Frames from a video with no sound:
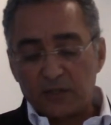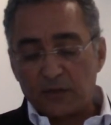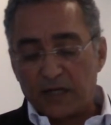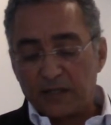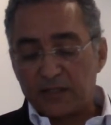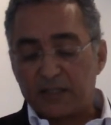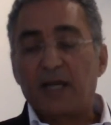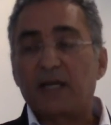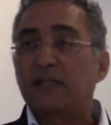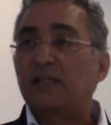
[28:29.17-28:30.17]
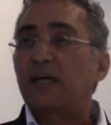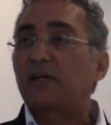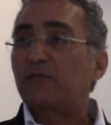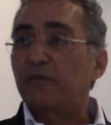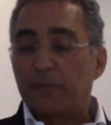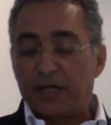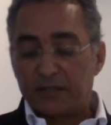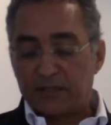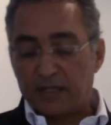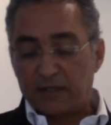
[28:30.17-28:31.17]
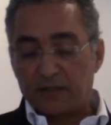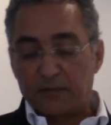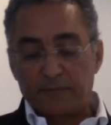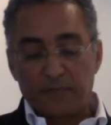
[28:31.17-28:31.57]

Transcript: to understand than that of the bystander.